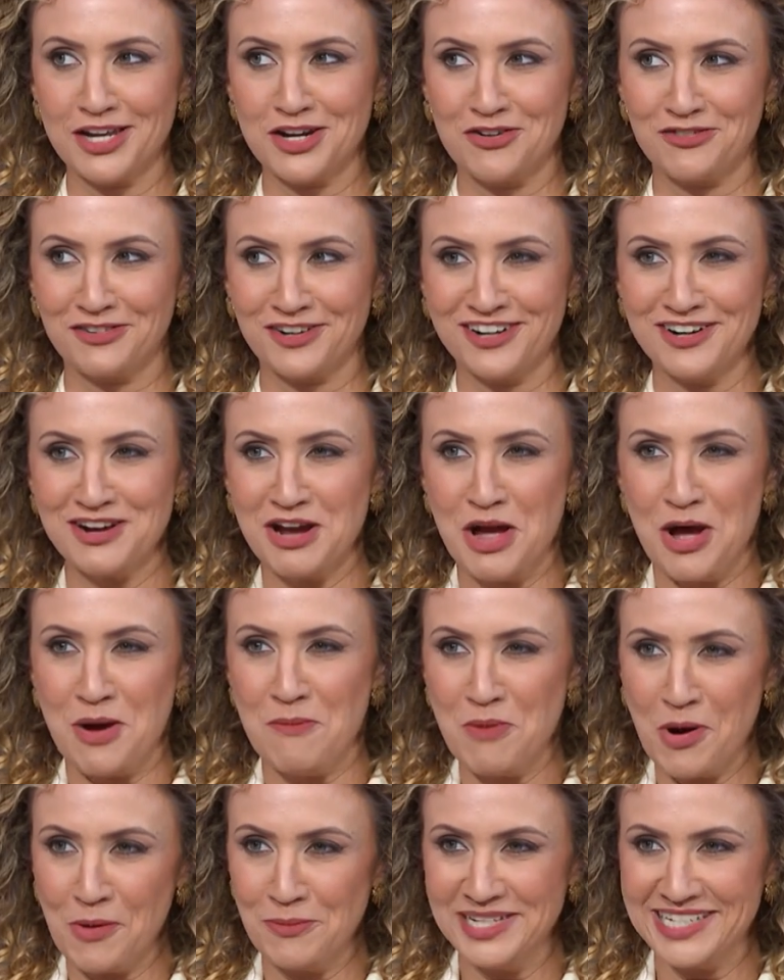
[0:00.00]
over
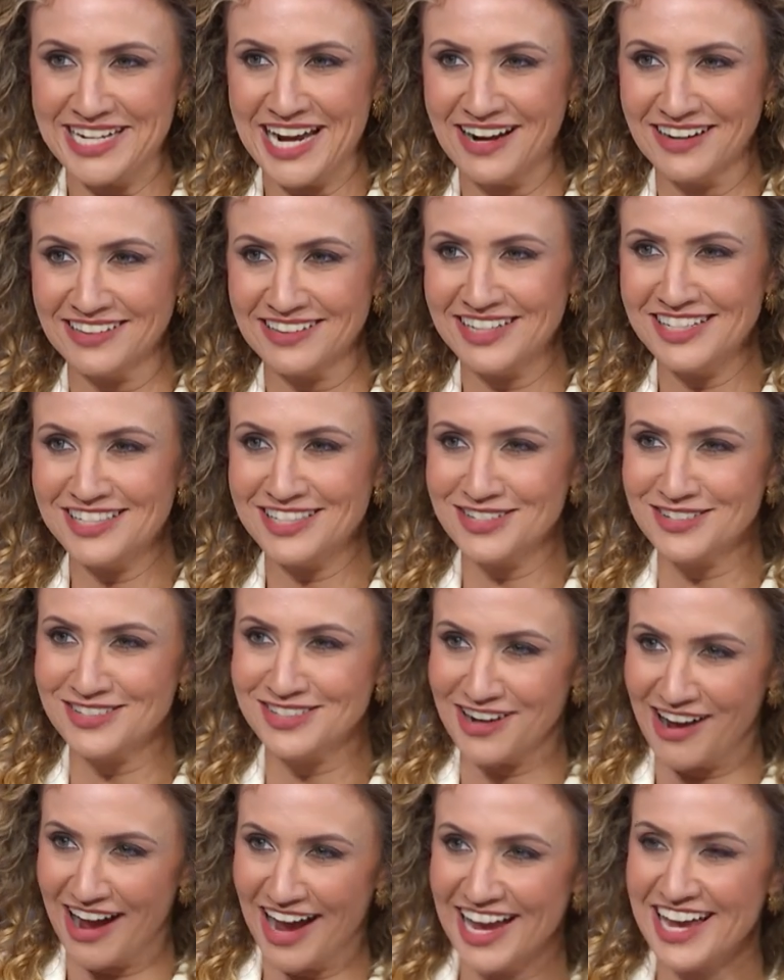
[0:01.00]
momentarily to
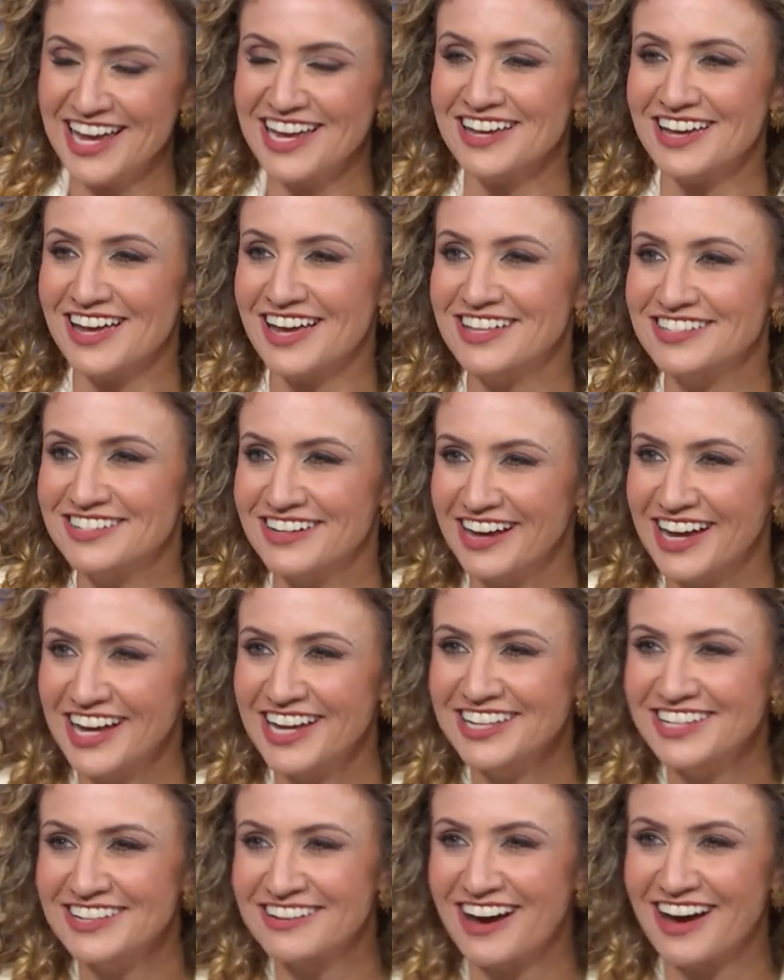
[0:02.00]
Diet.
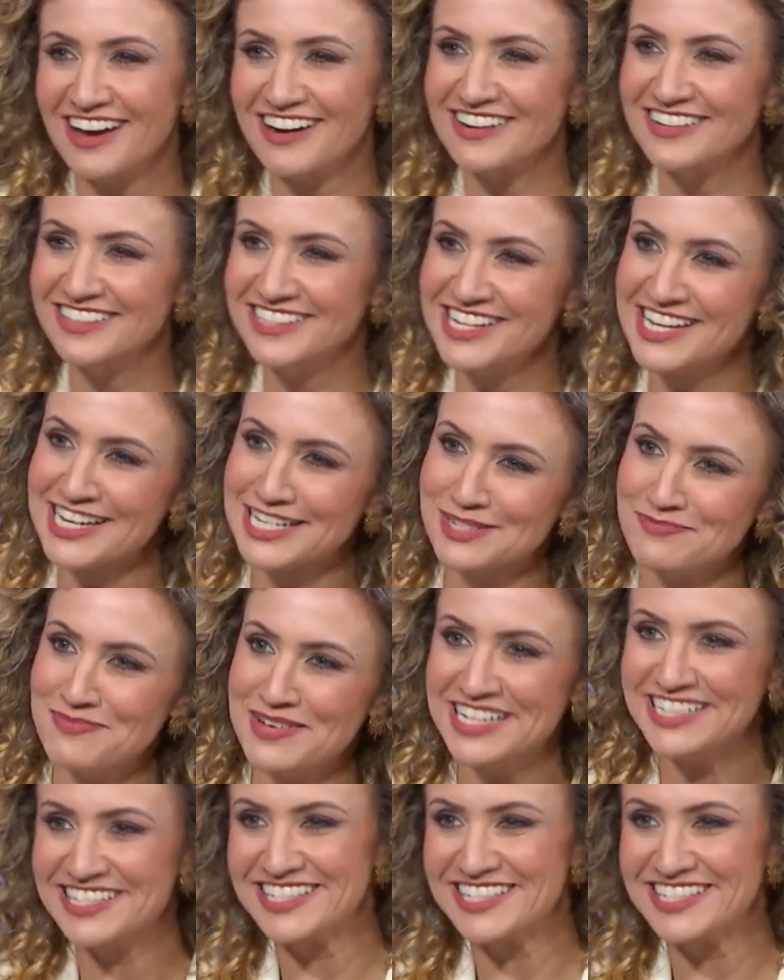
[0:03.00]
Diet, you got our DXB in